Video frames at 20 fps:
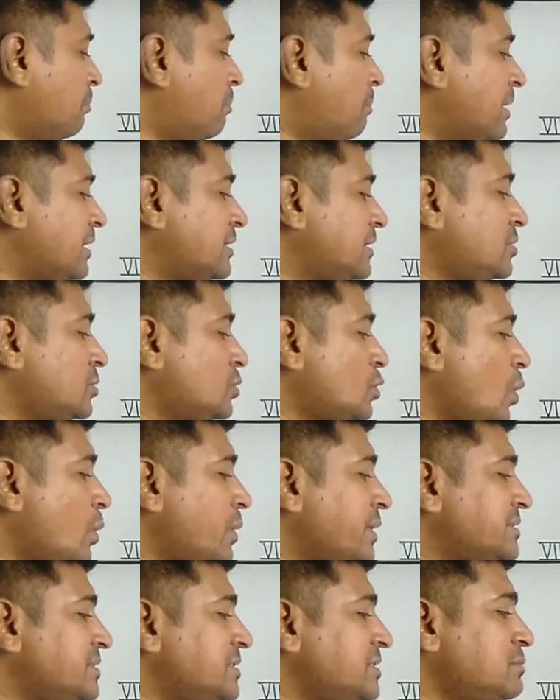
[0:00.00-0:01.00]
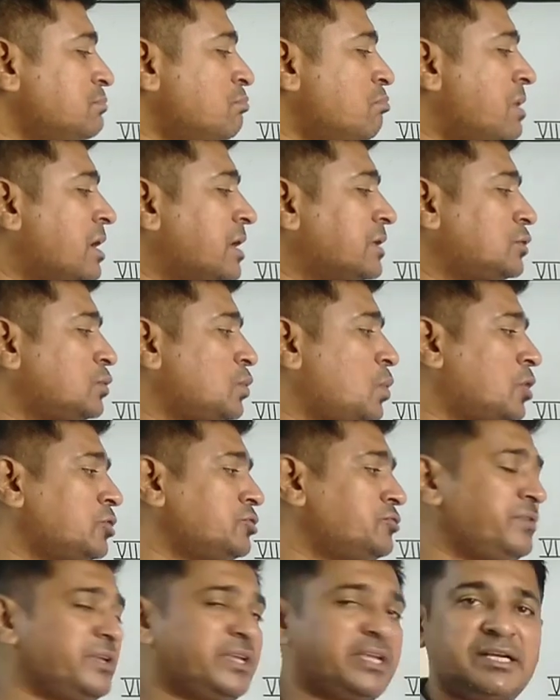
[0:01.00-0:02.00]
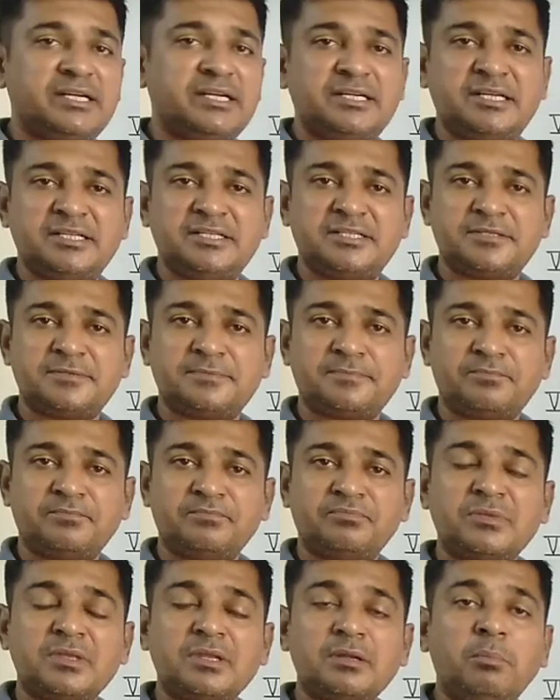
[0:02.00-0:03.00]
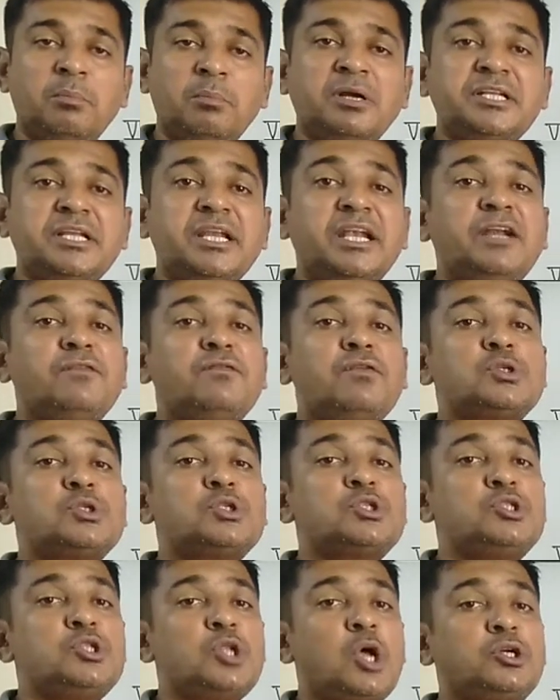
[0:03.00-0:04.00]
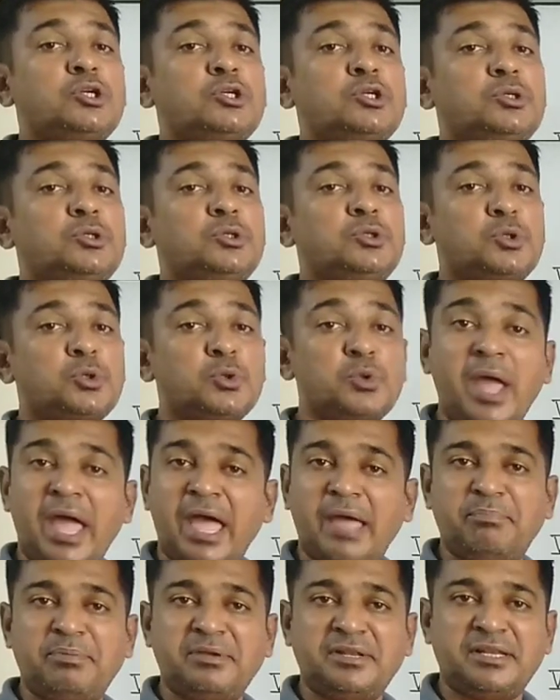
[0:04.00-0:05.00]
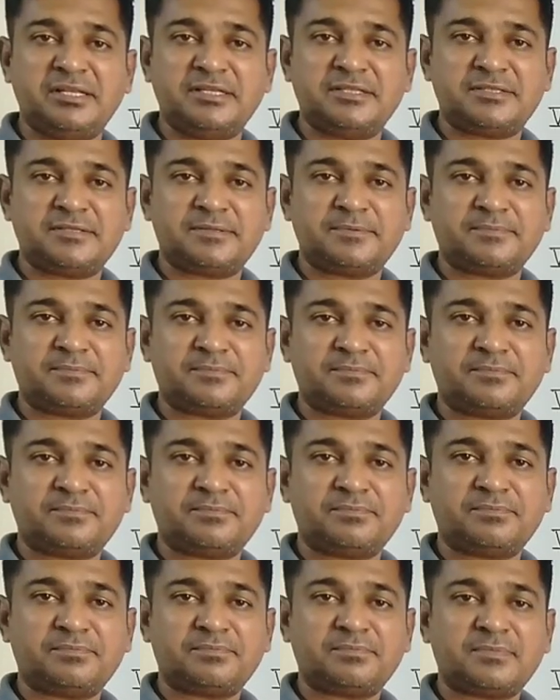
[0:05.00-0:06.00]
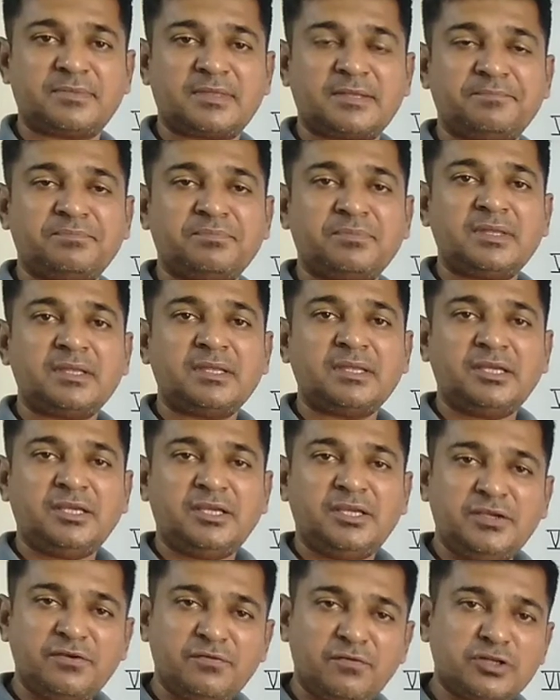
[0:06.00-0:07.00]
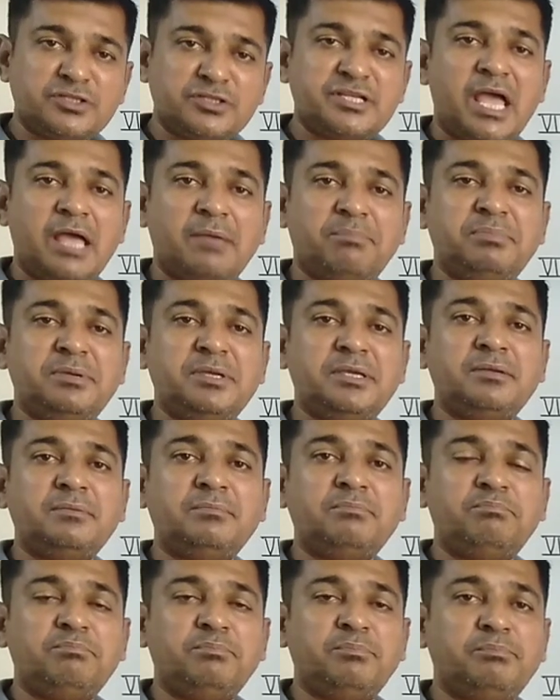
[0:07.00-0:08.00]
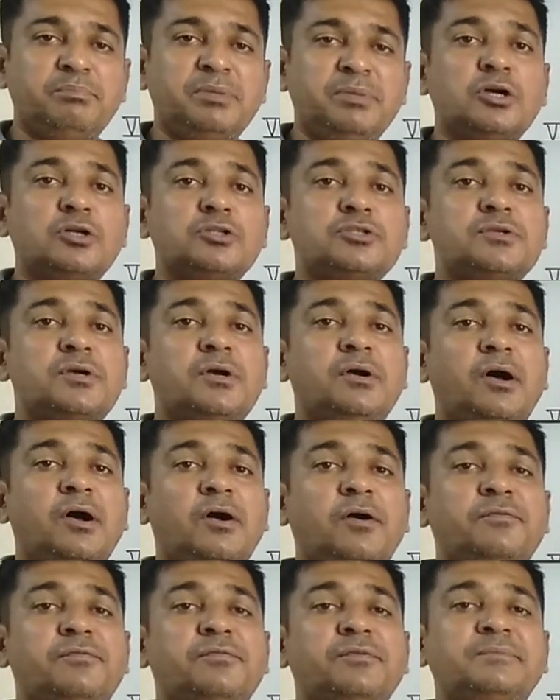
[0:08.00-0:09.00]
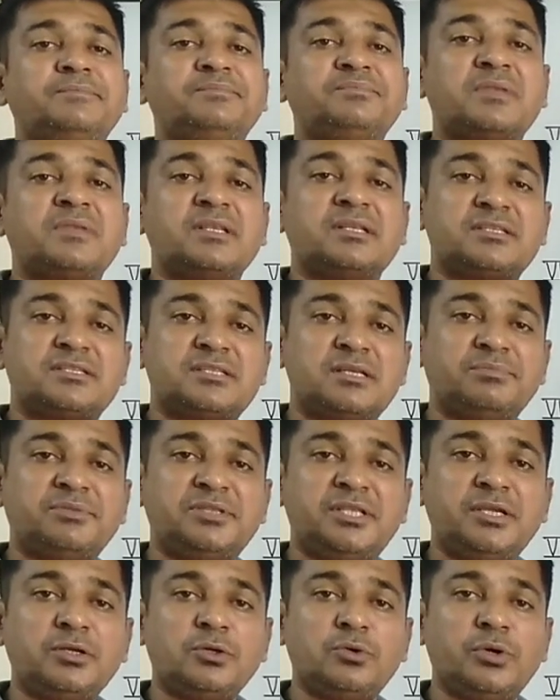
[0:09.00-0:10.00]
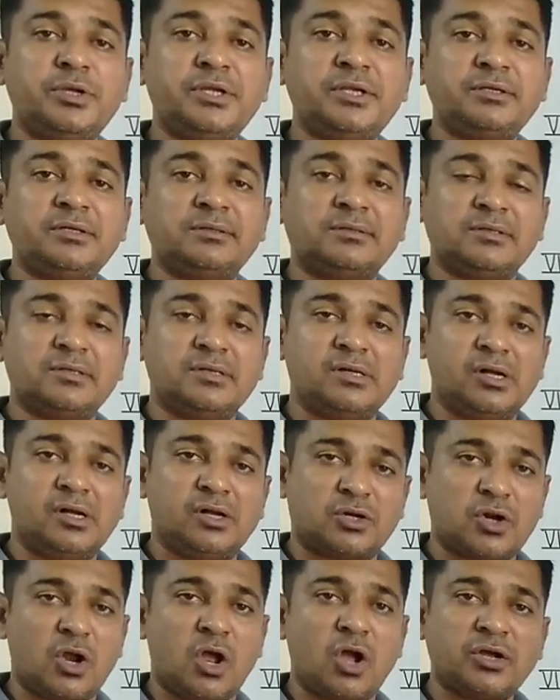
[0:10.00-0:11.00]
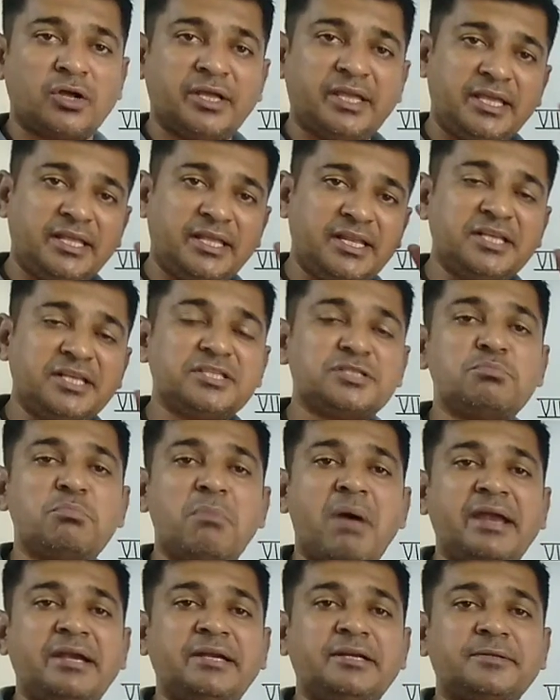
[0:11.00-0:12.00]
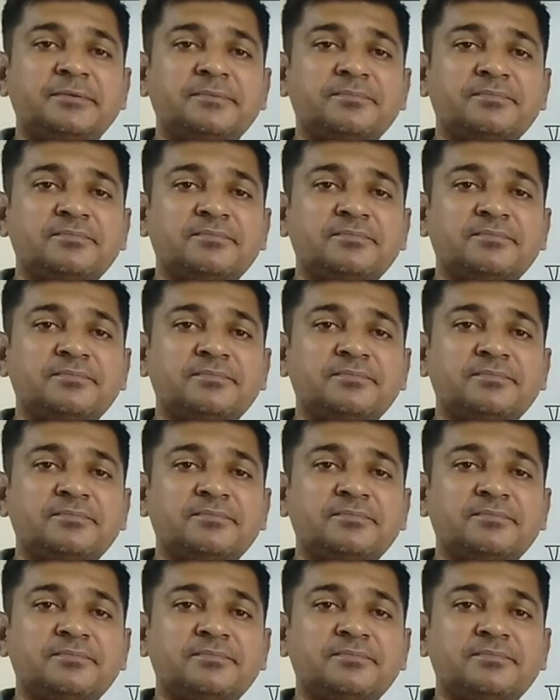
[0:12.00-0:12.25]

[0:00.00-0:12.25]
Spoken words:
But the rover's mirth was wickedness. But it was not true happiness. He was happy because of something going wrong in his mind.